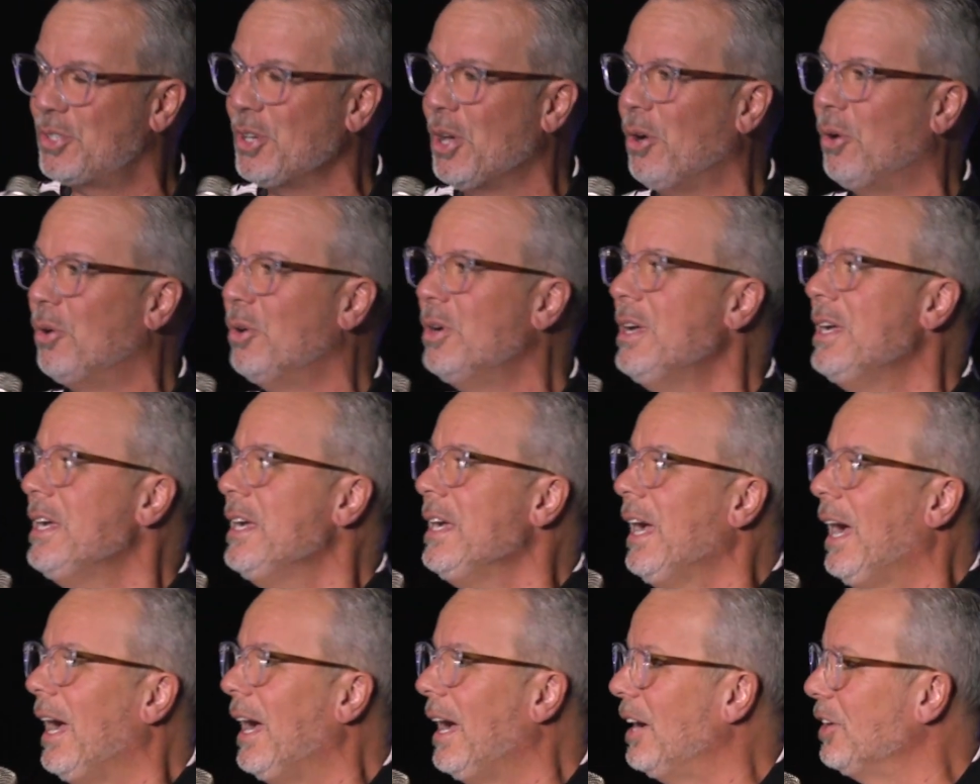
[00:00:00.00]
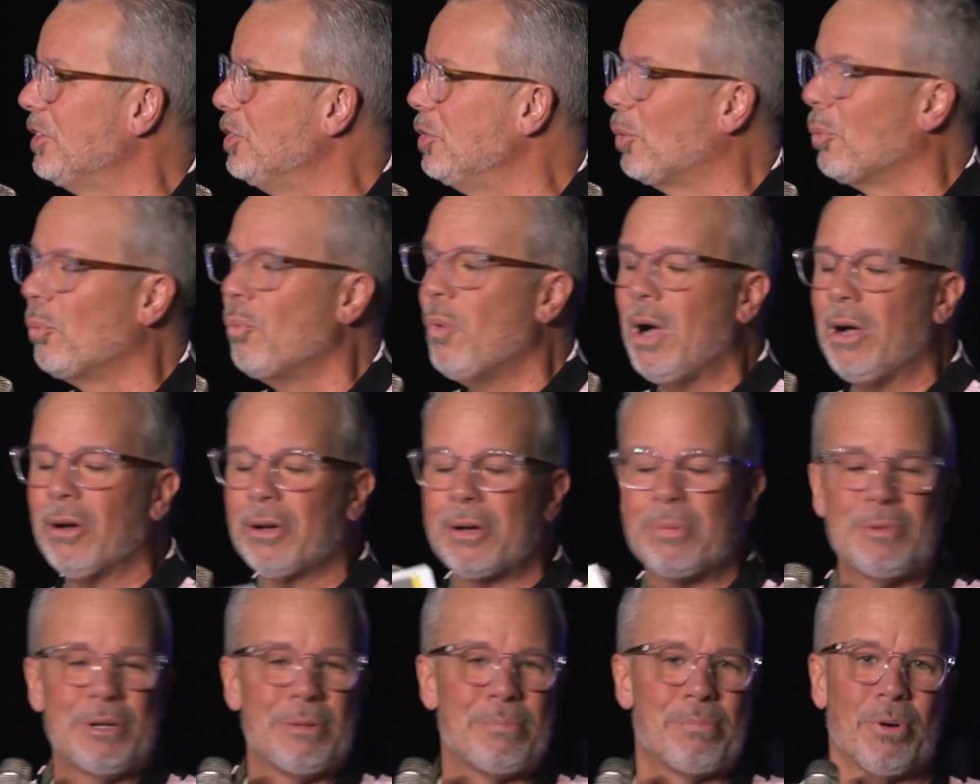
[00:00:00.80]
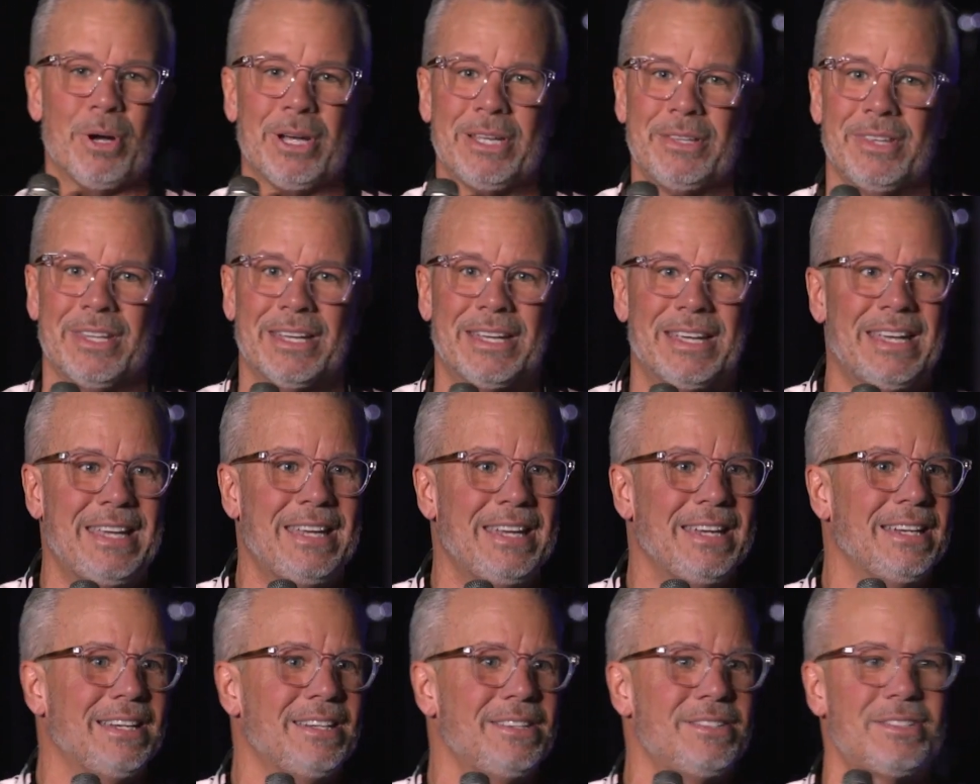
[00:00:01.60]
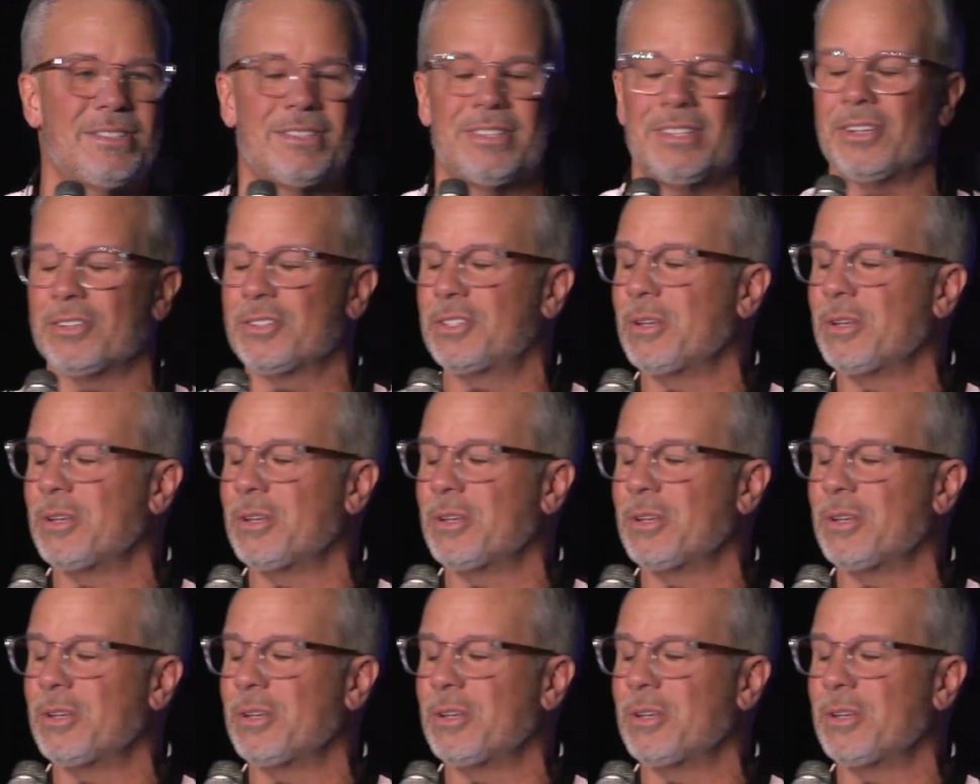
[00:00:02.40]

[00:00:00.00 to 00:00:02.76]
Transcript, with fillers: So uh, you're welcome to bring the kids.